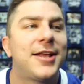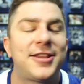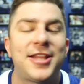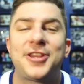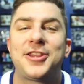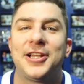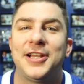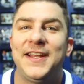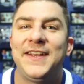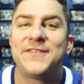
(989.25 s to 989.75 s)

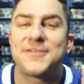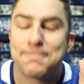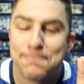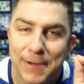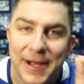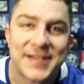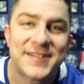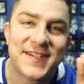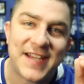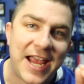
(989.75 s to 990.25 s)
that the Leafs'
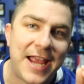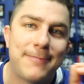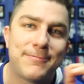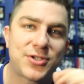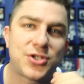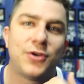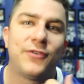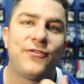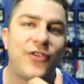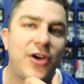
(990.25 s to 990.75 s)
best game
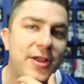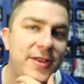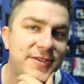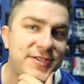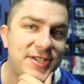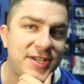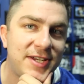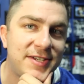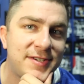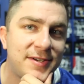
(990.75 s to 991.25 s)
so far
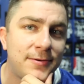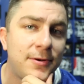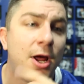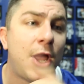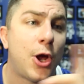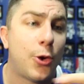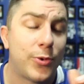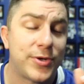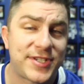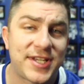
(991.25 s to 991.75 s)
this season
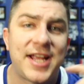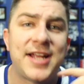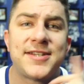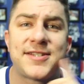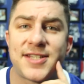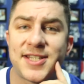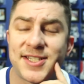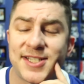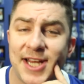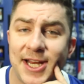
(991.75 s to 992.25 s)
was
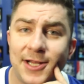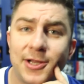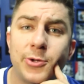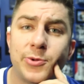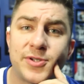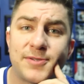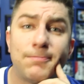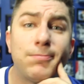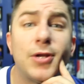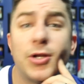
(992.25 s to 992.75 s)
against the St.
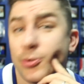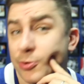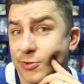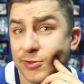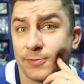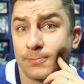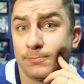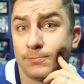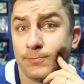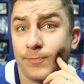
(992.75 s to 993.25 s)
Louis
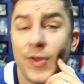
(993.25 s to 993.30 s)
Blues.